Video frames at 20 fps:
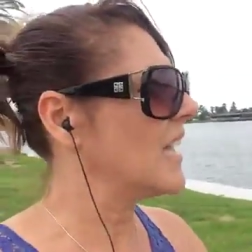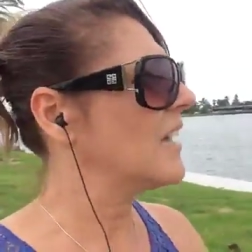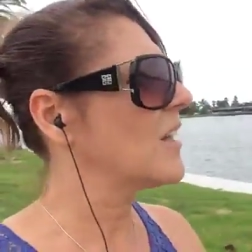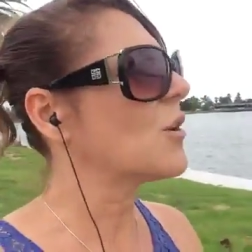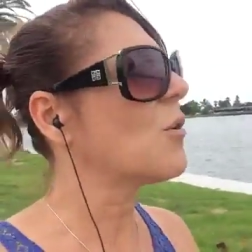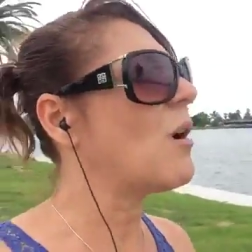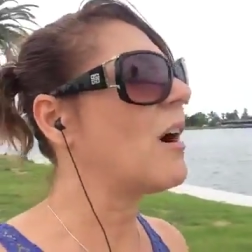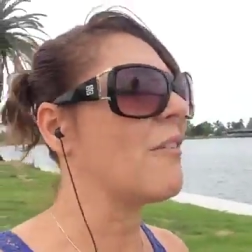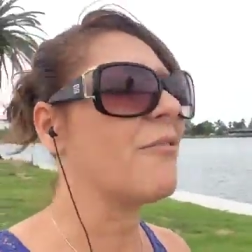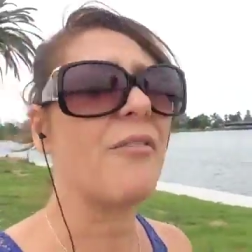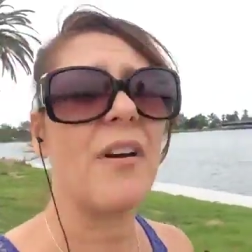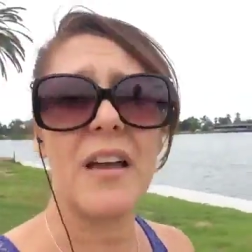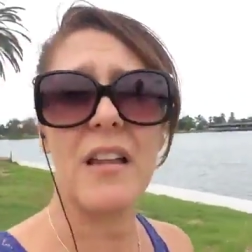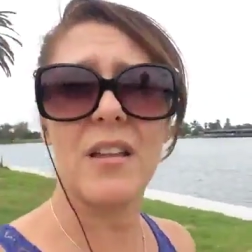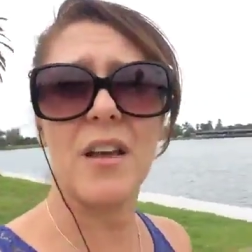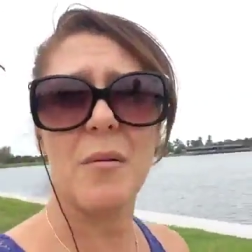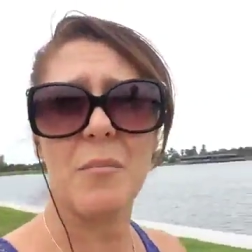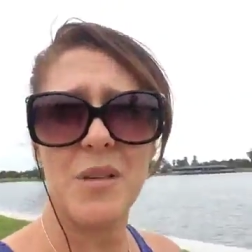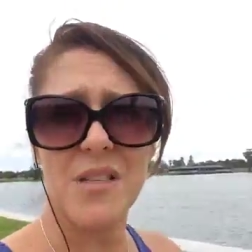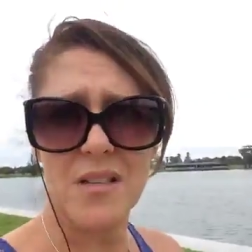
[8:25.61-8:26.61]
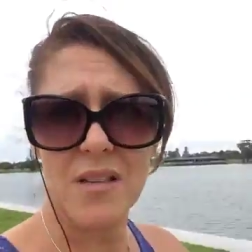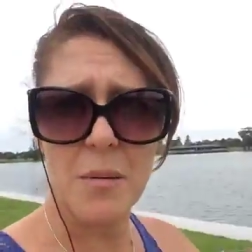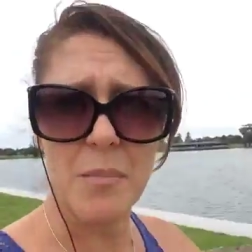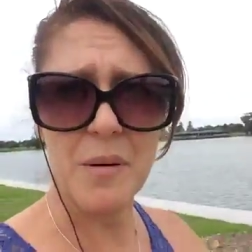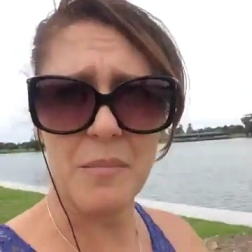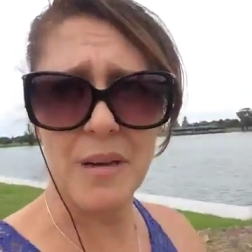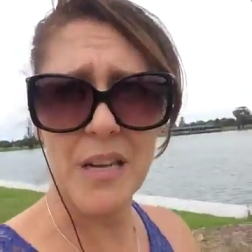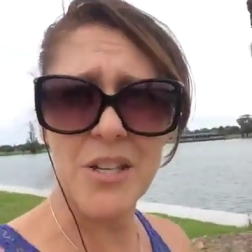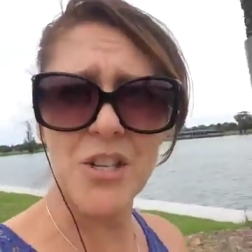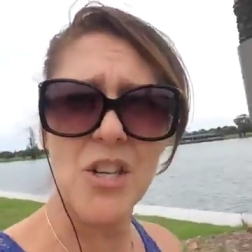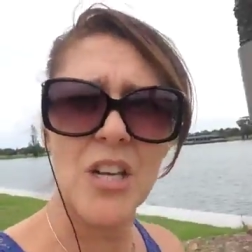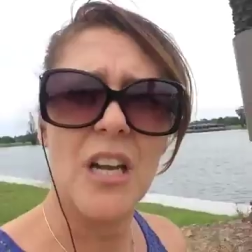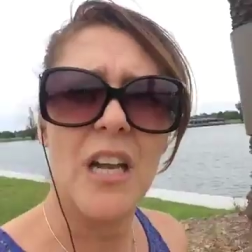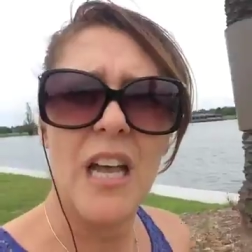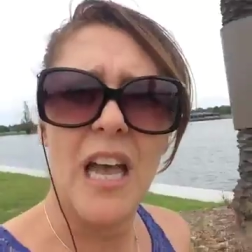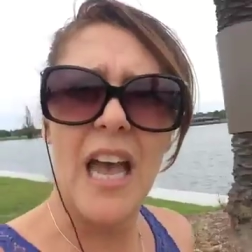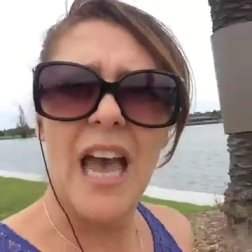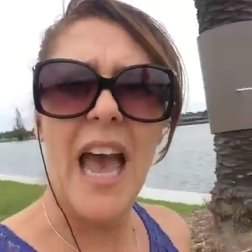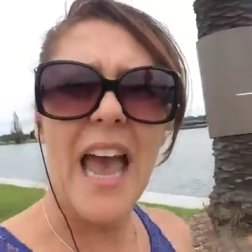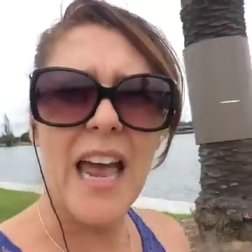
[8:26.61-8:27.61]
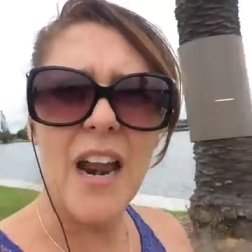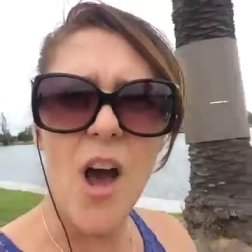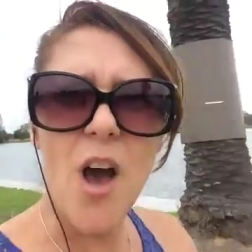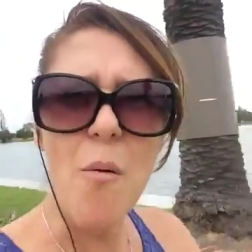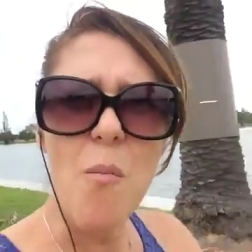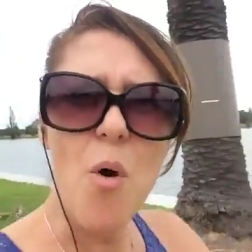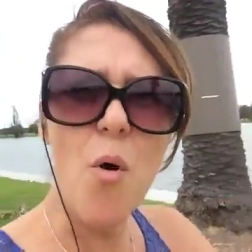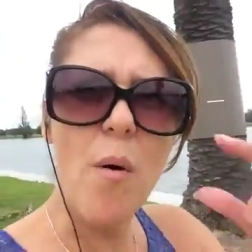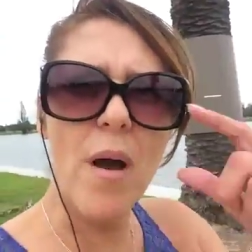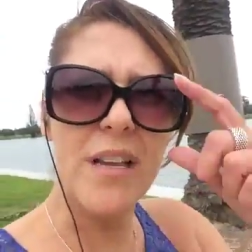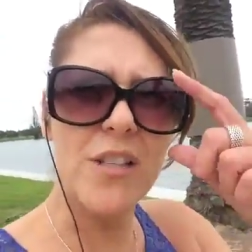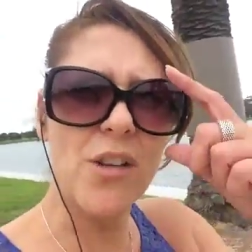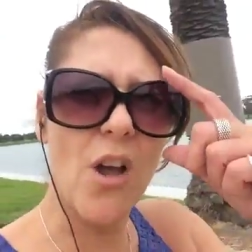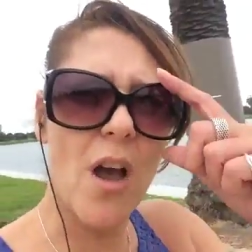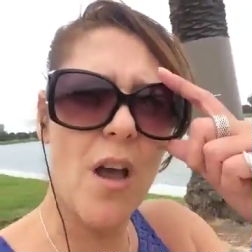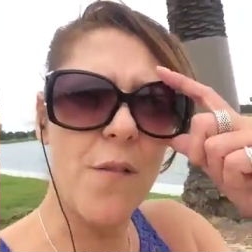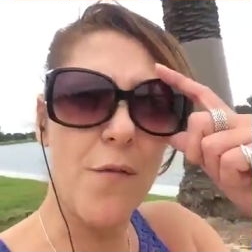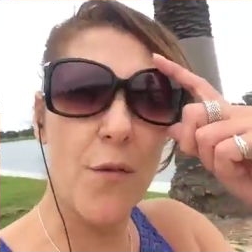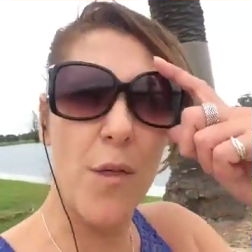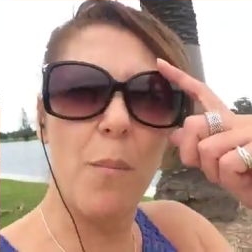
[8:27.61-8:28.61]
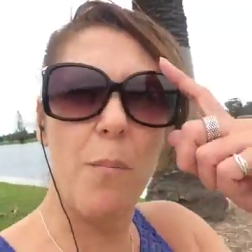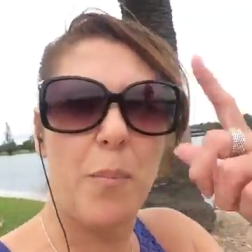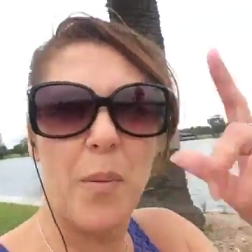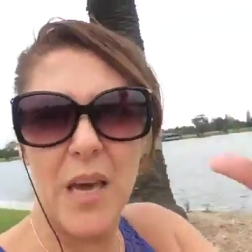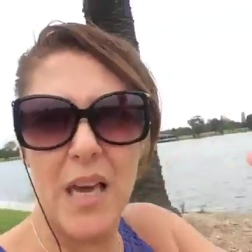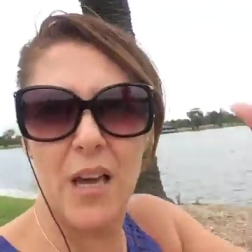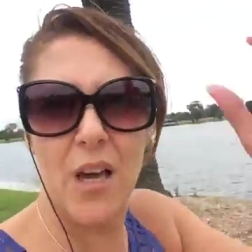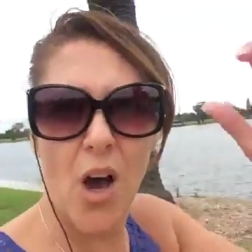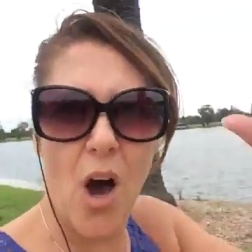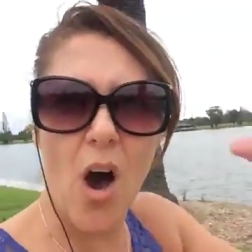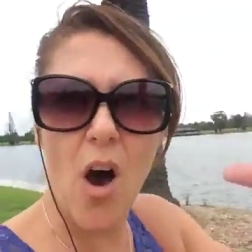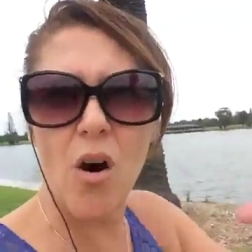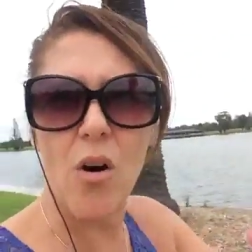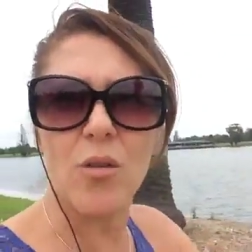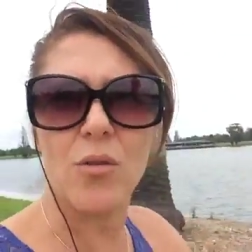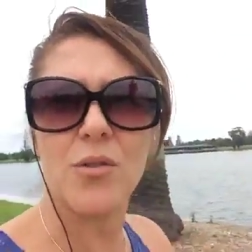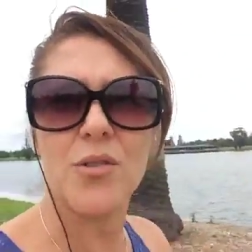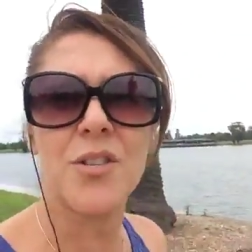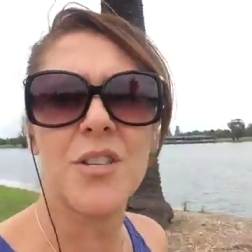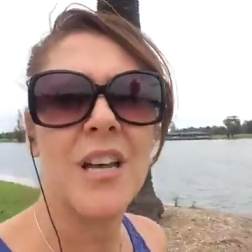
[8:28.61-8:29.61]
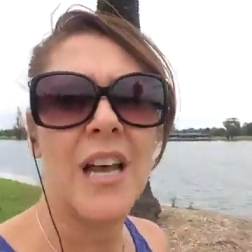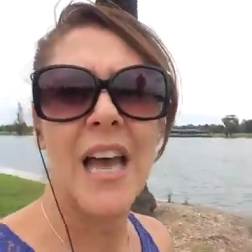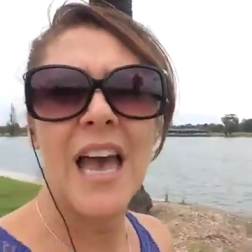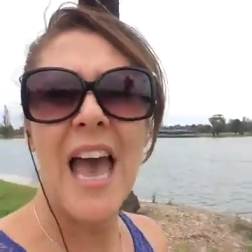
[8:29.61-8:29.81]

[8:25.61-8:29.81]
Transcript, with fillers: quite frankly, I'm a stubborn bitch. And I'm always going for the big goals.